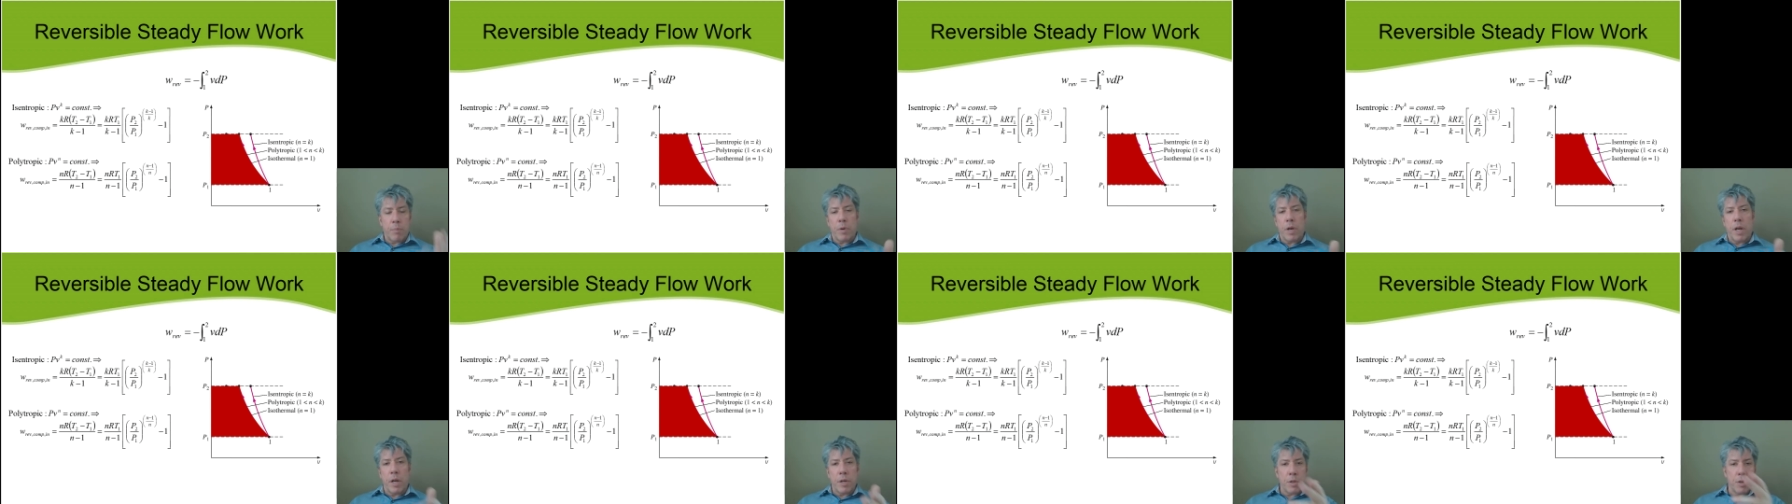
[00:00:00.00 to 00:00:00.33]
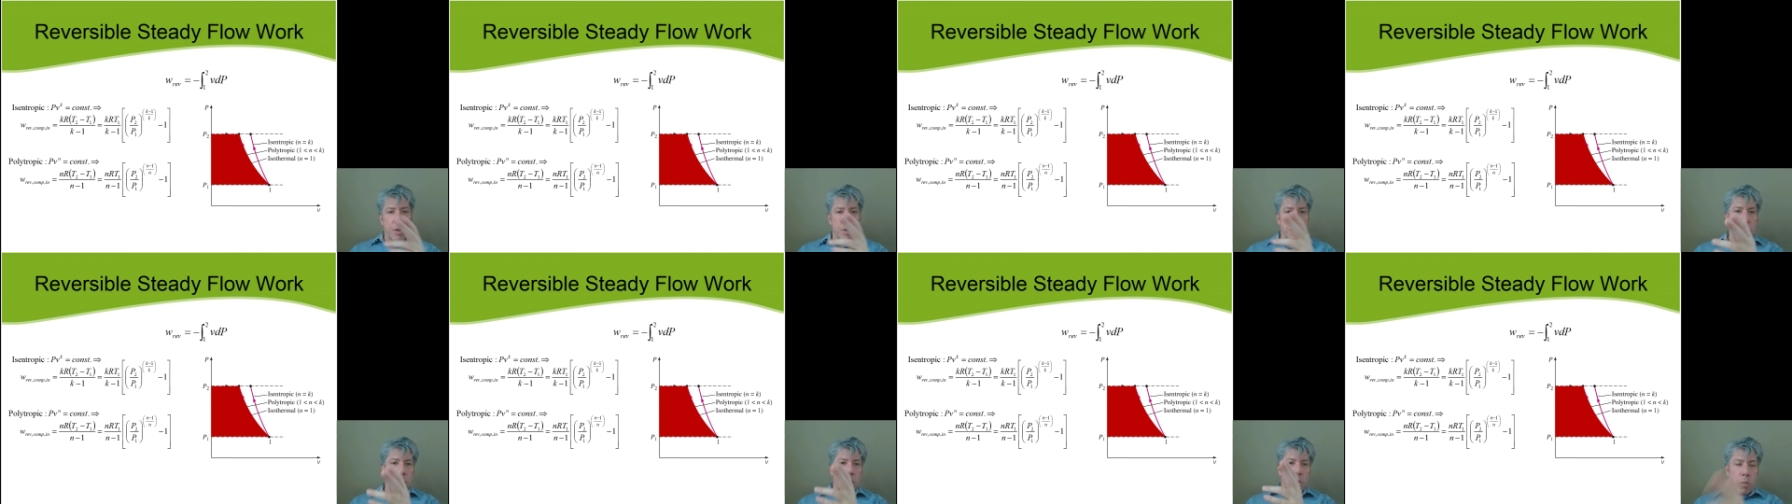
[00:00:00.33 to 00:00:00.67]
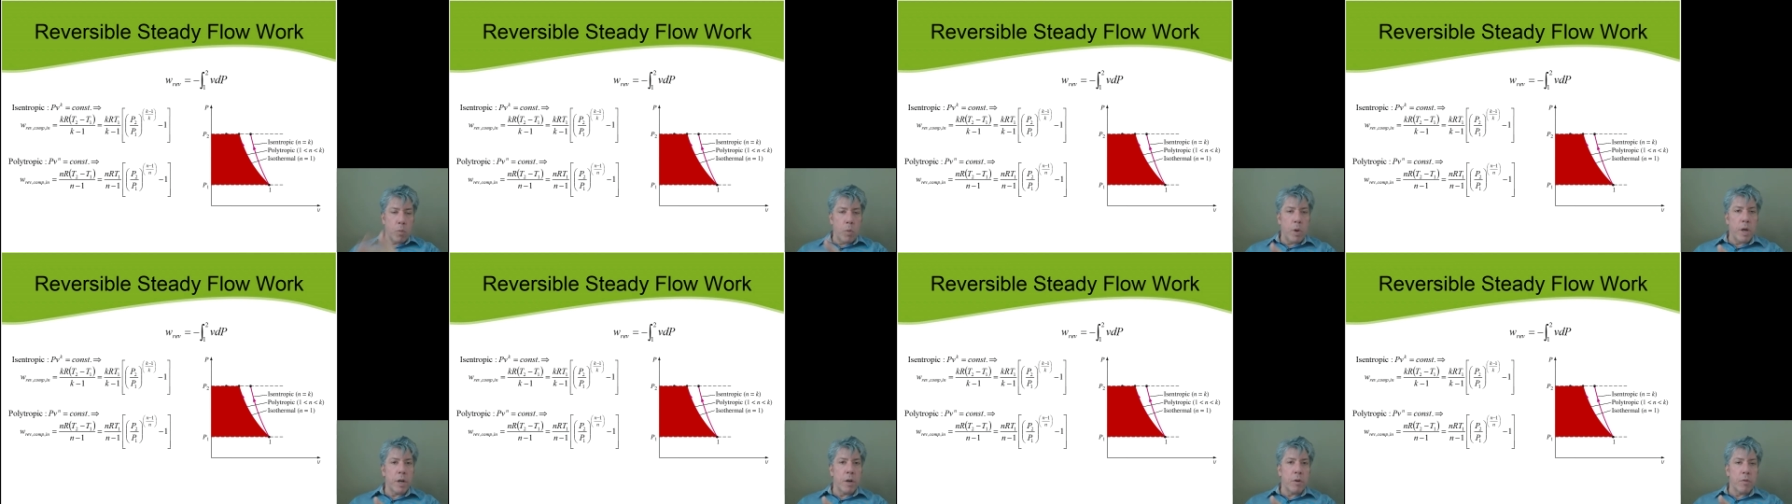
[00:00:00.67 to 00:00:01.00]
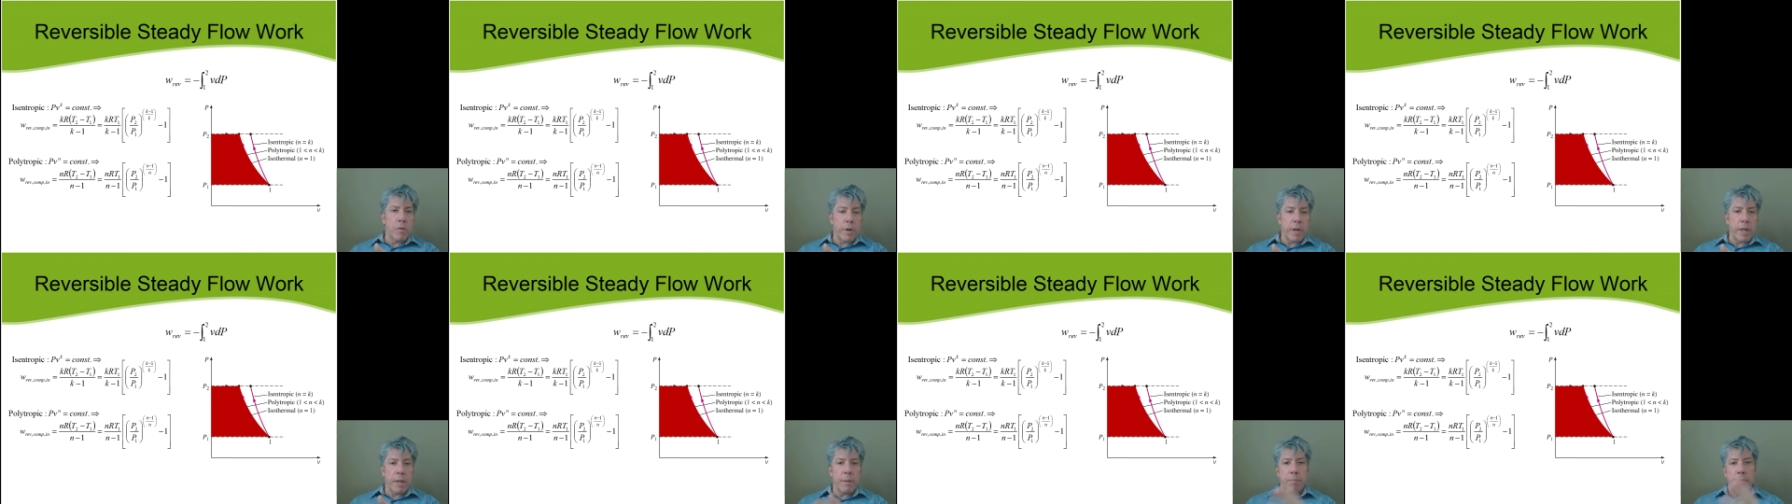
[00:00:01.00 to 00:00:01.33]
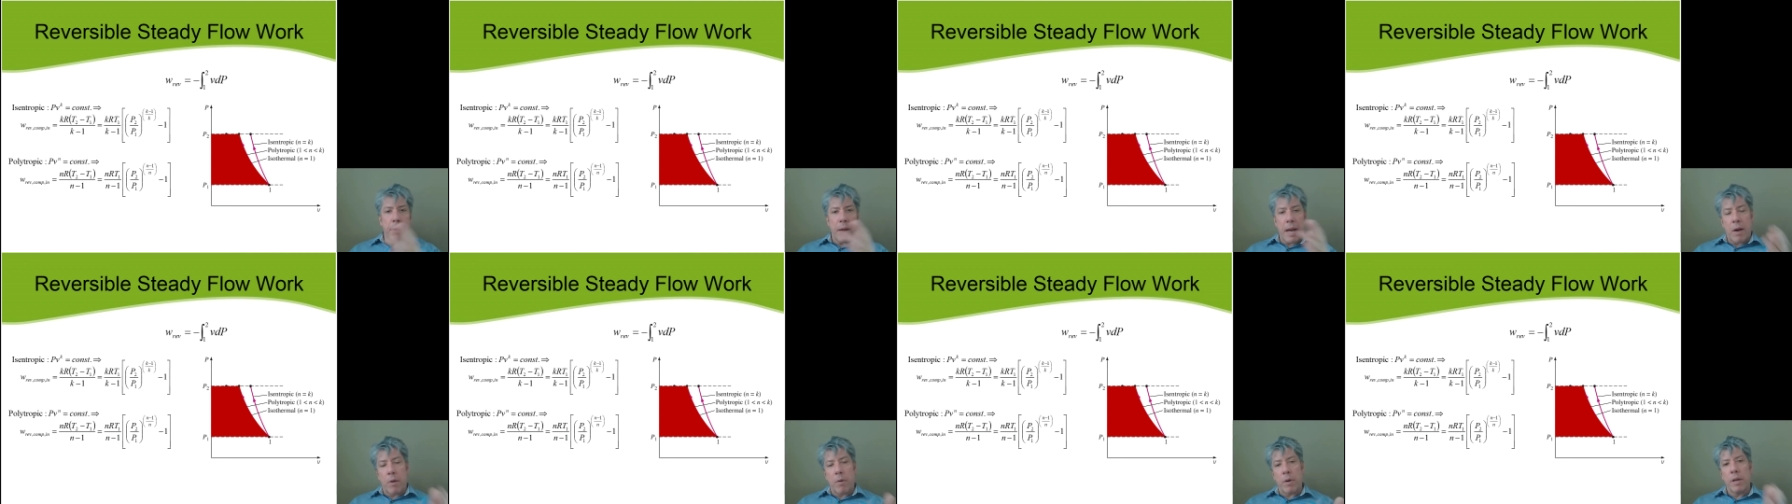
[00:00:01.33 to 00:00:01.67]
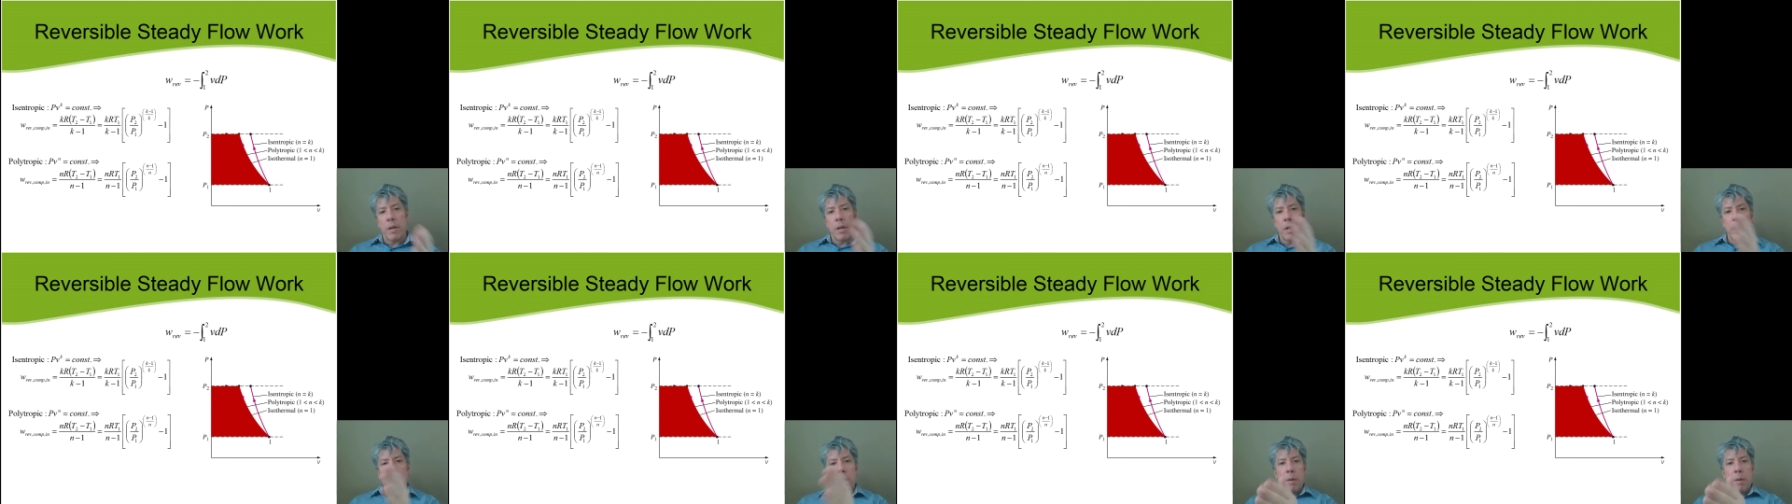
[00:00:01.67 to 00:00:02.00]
pressure to the 1 over n power